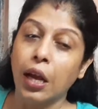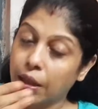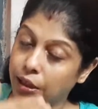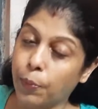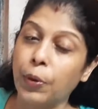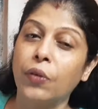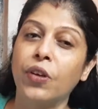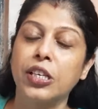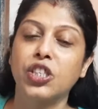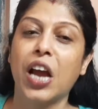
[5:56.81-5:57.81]
In the
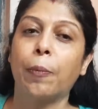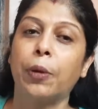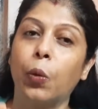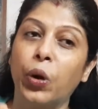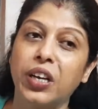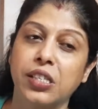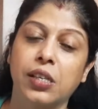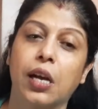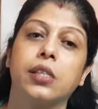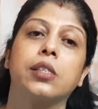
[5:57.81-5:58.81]
previous chapter we
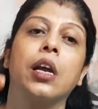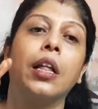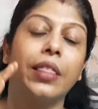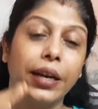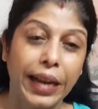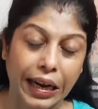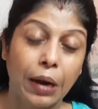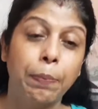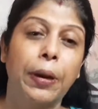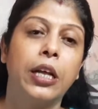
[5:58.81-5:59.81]
discussed the
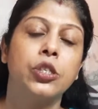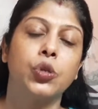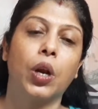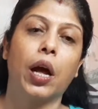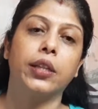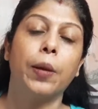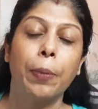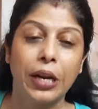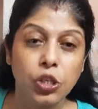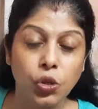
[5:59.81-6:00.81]
Deccan Peninsula, the
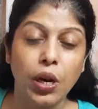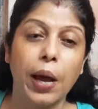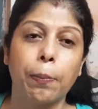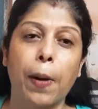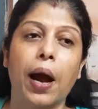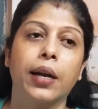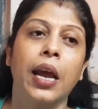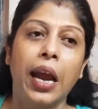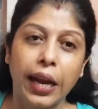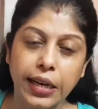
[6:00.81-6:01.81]
peninsular part.
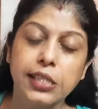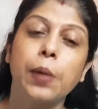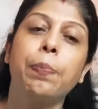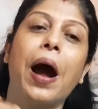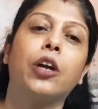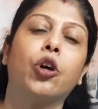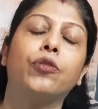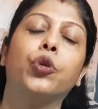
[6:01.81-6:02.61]
It is a part of